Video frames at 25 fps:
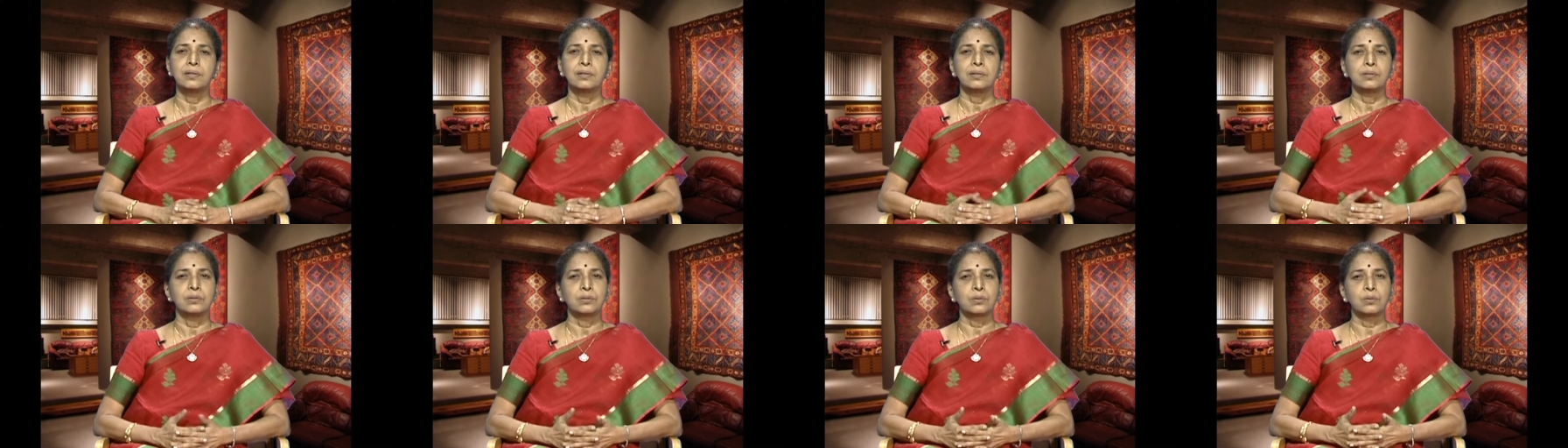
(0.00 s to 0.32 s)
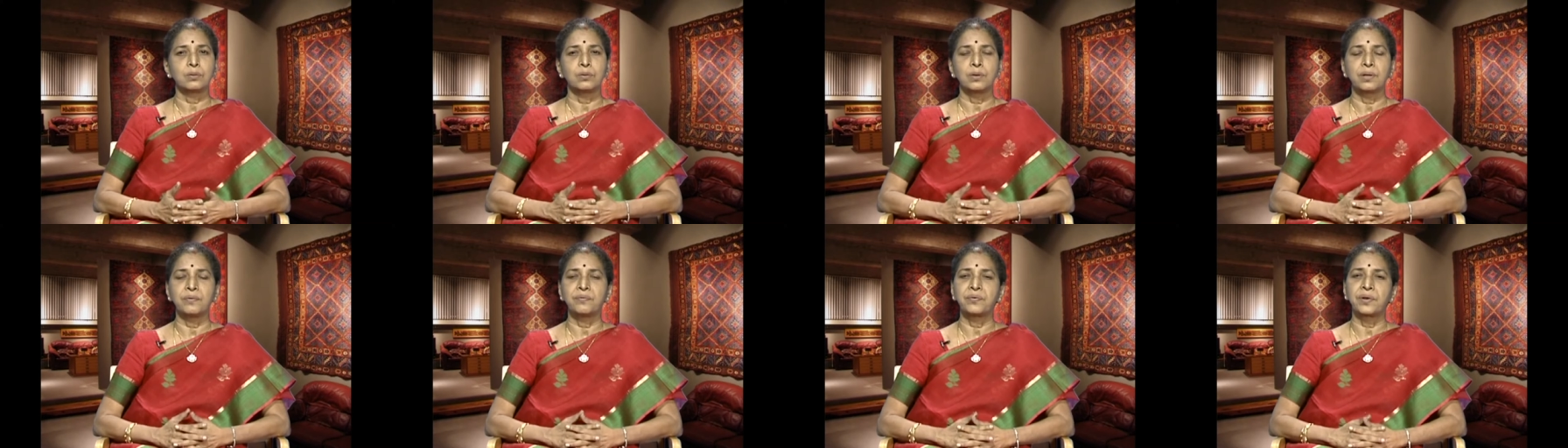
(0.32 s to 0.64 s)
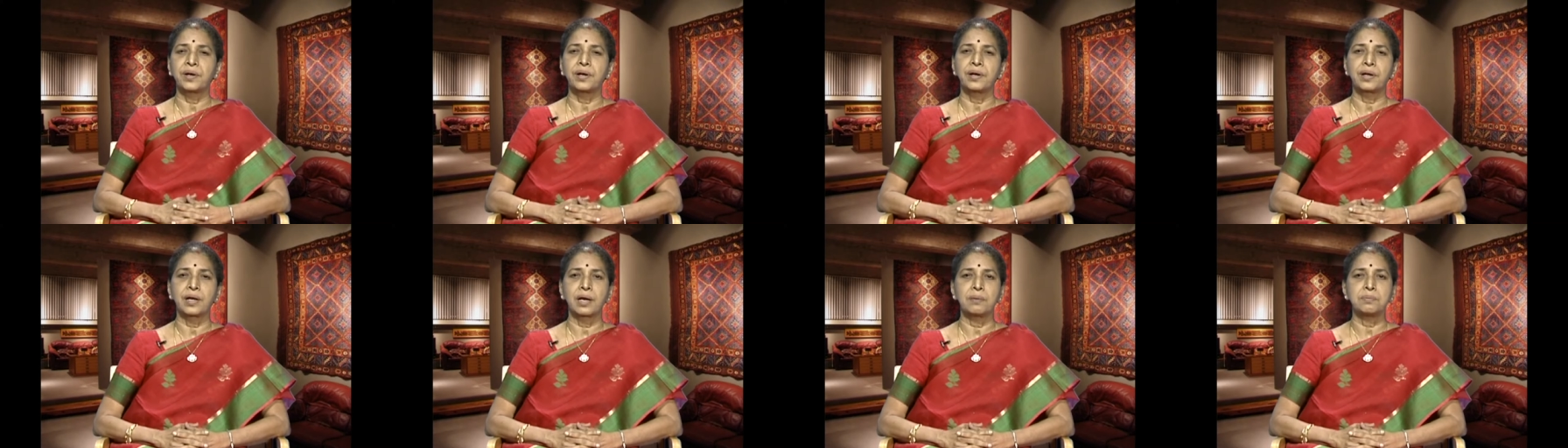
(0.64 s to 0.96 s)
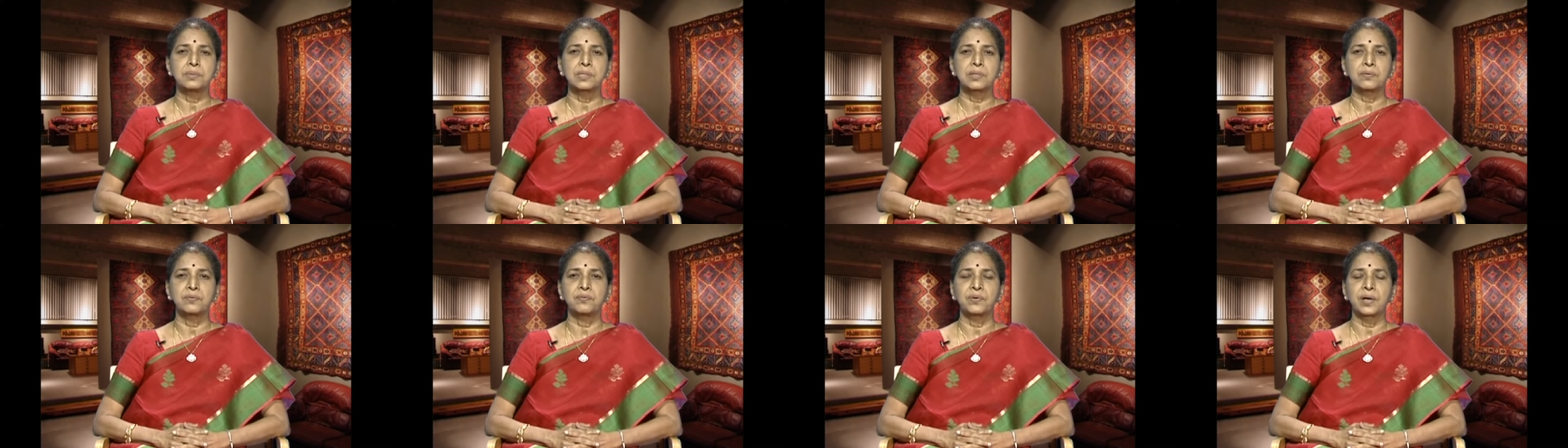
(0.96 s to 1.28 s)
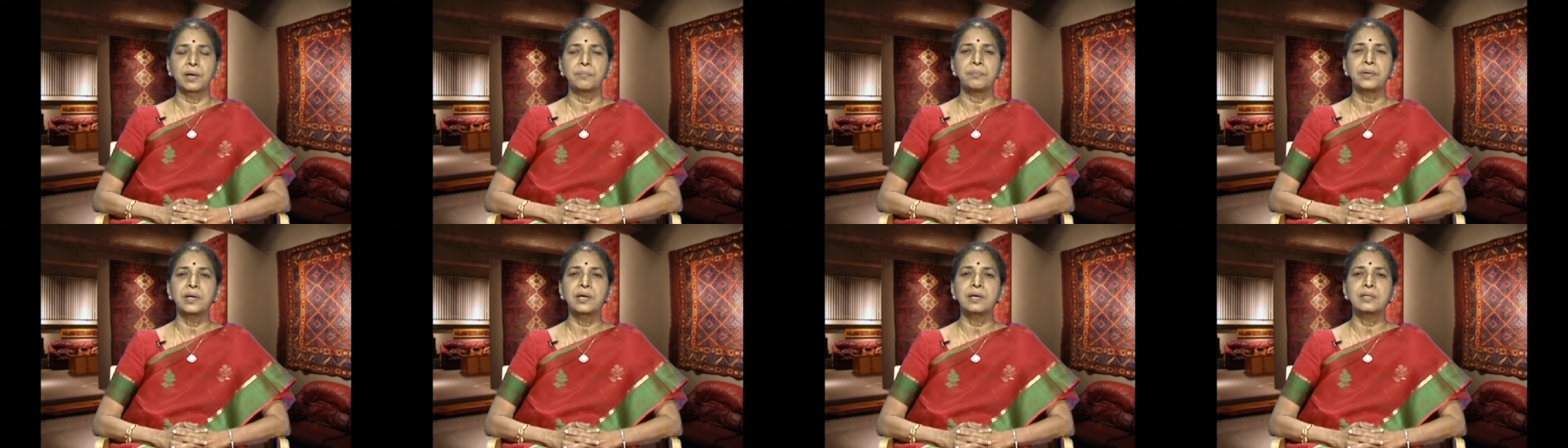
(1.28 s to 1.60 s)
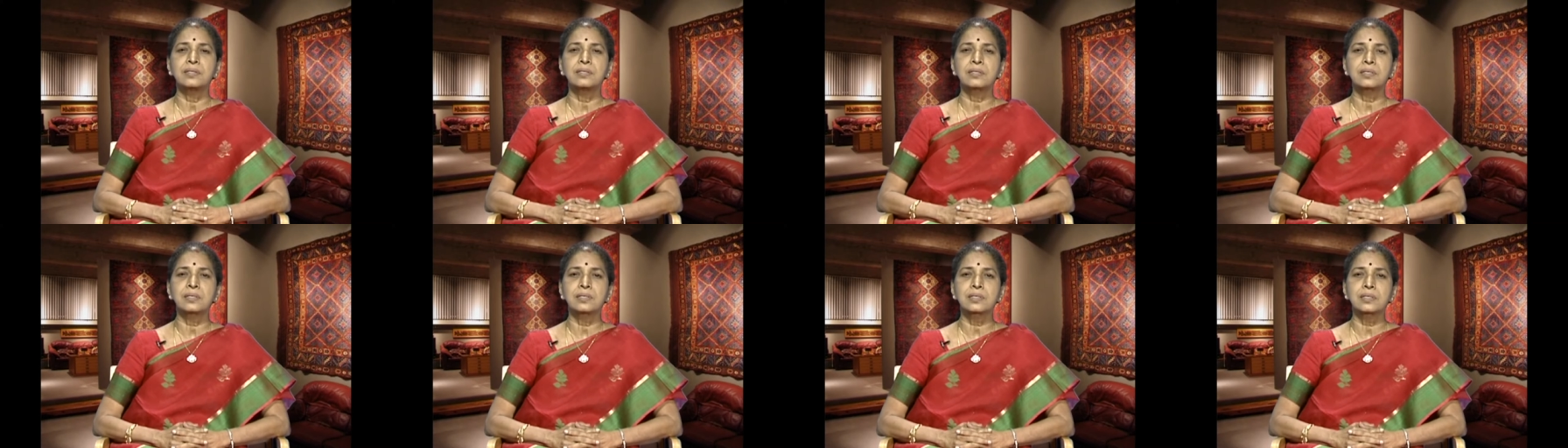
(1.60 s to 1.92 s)
through different types of fabric
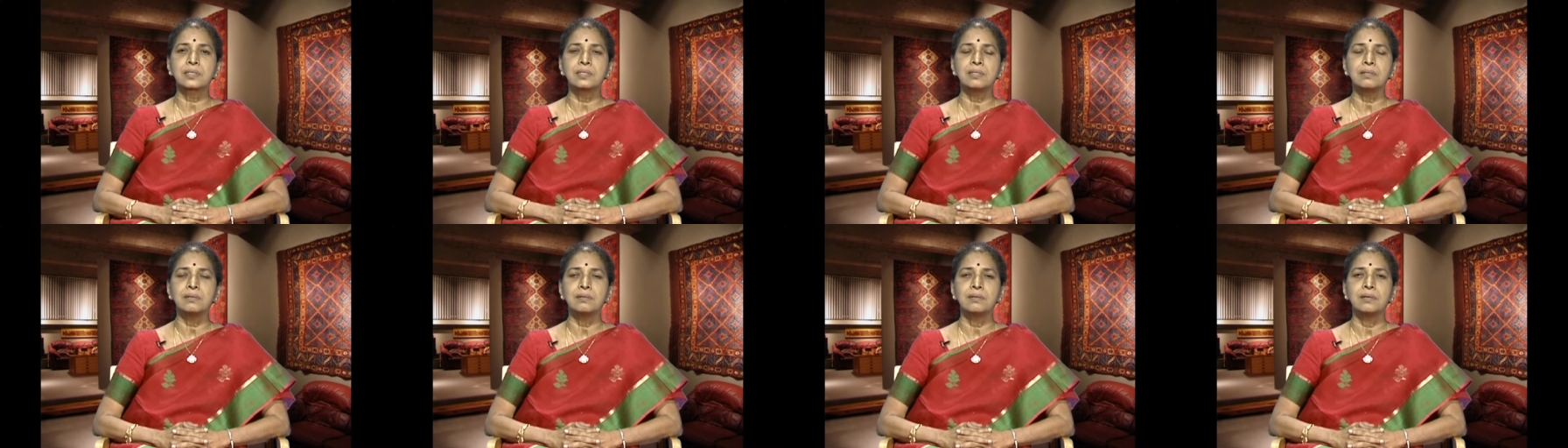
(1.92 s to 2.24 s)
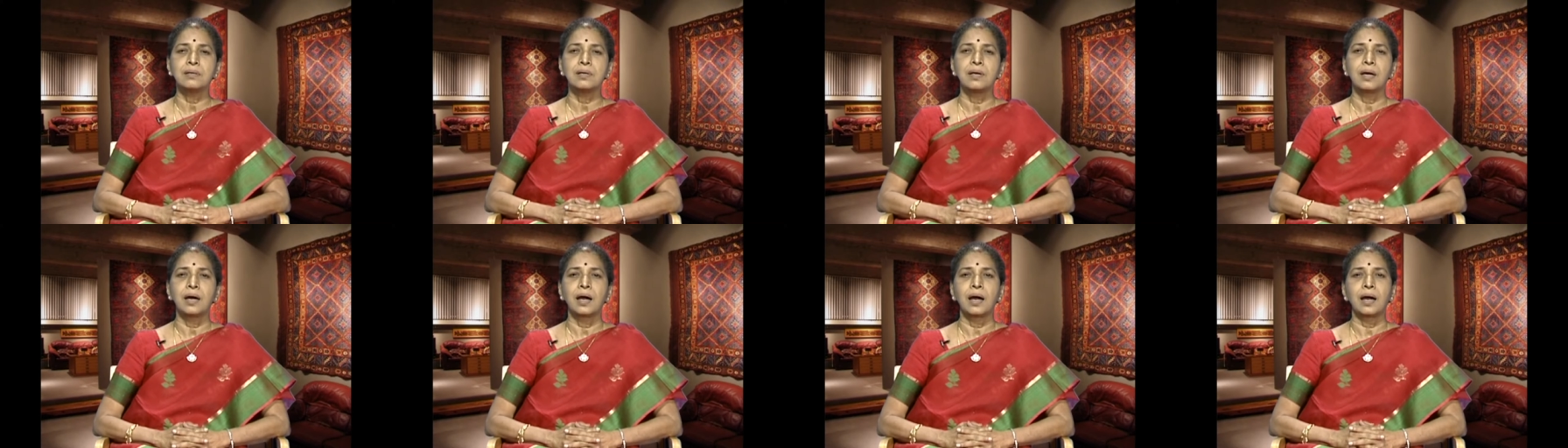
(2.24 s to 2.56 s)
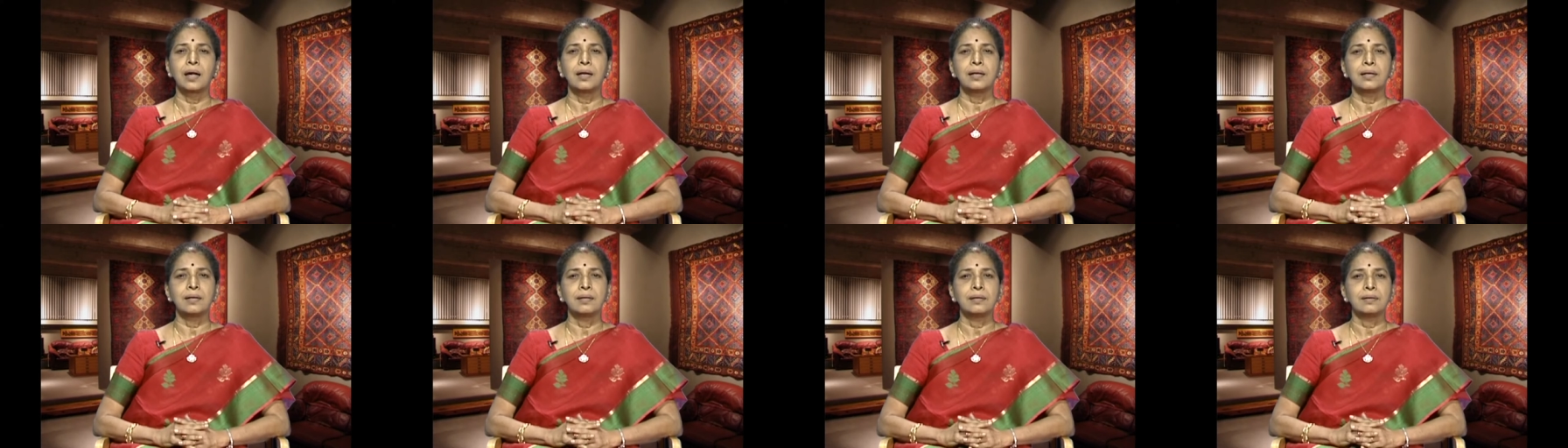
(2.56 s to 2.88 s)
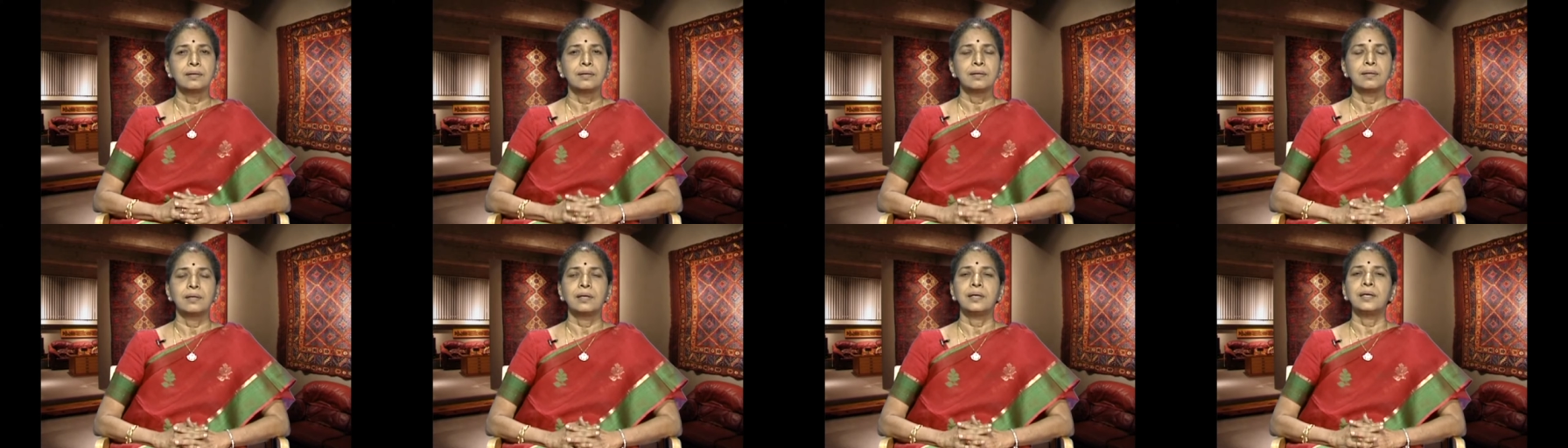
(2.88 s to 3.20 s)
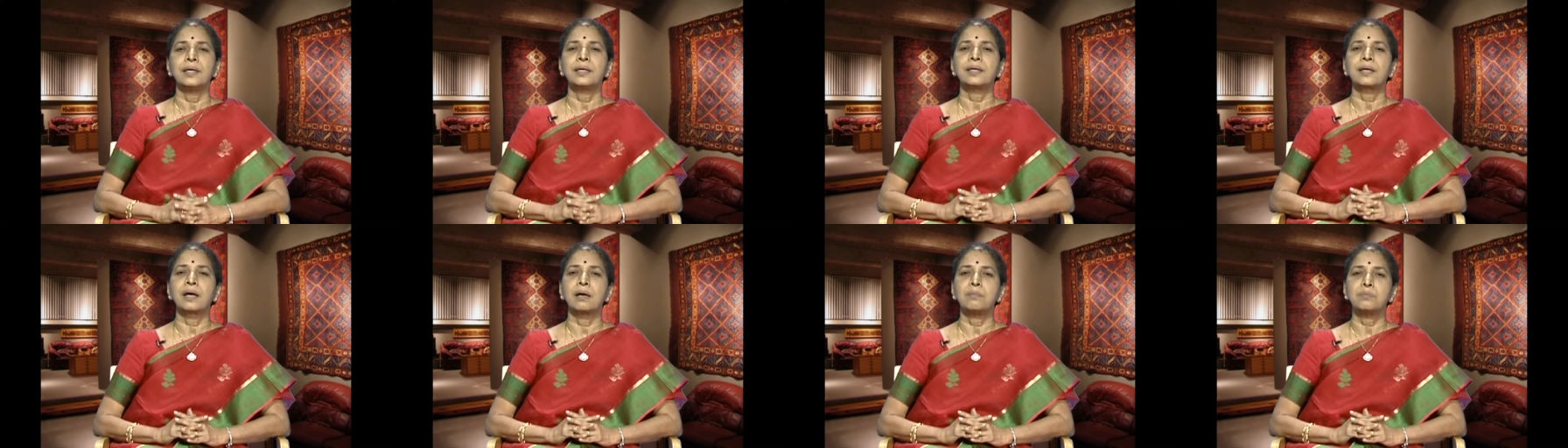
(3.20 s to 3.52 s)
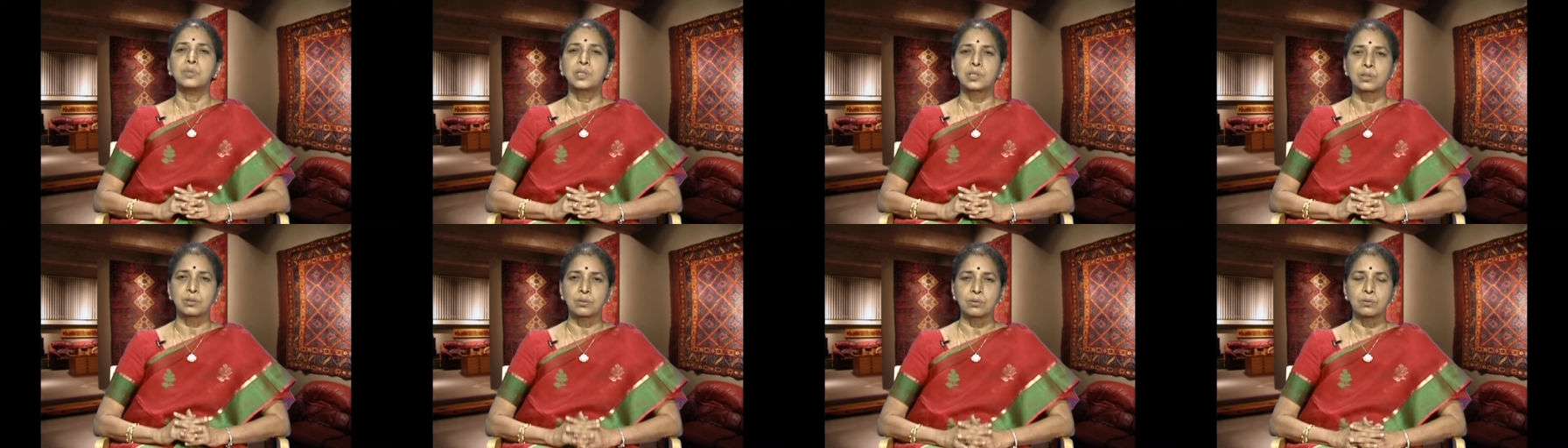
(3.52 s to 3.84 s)
construction and it
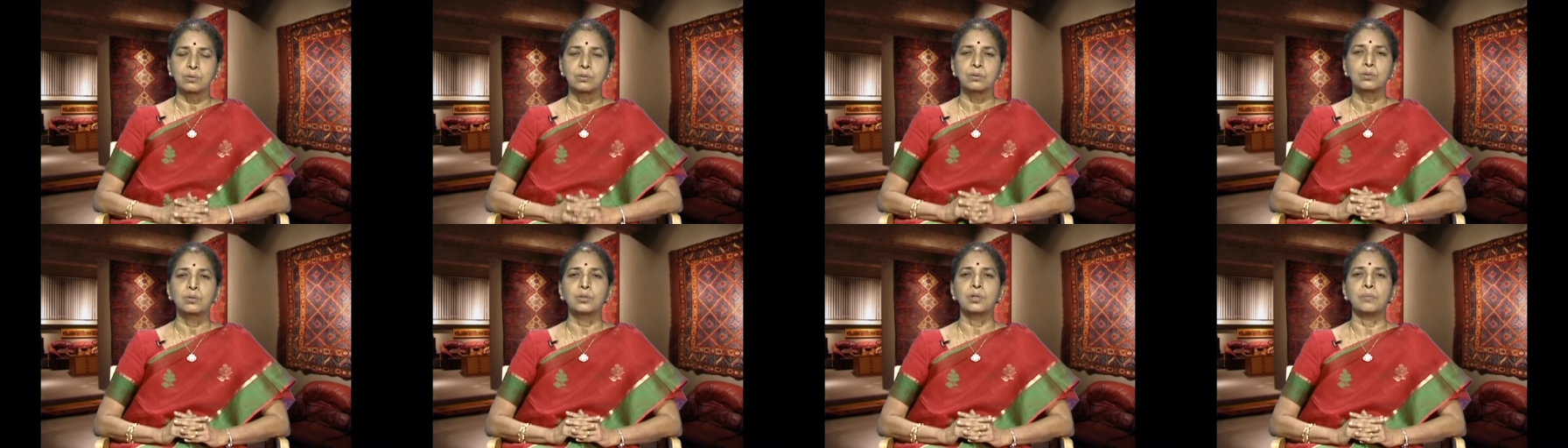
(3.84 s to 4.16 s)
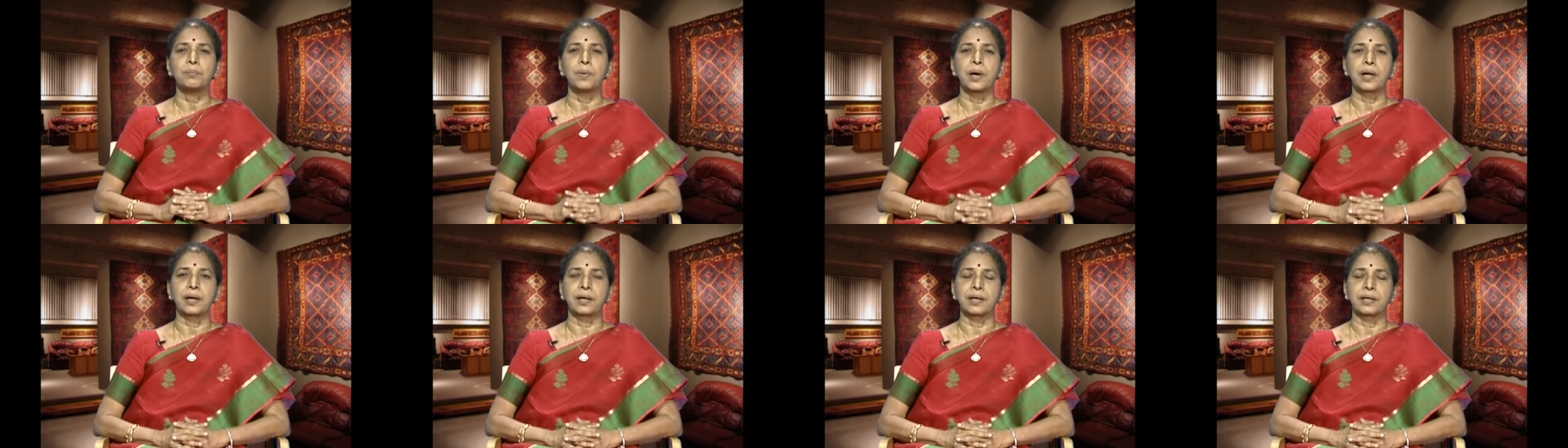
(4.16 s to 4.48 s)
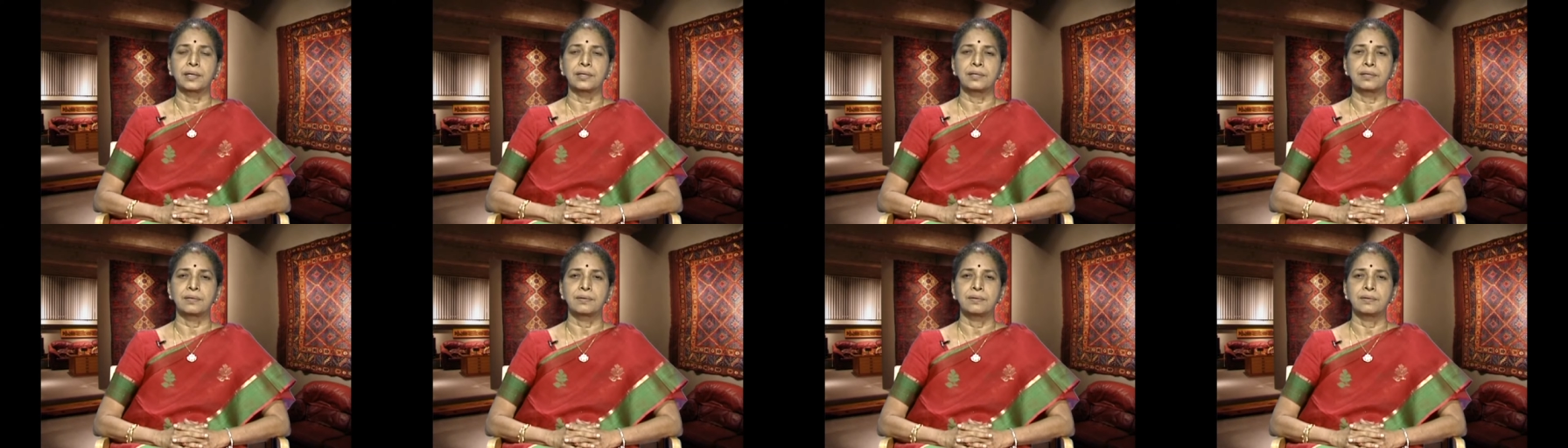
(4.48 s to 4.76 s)
comes to the market.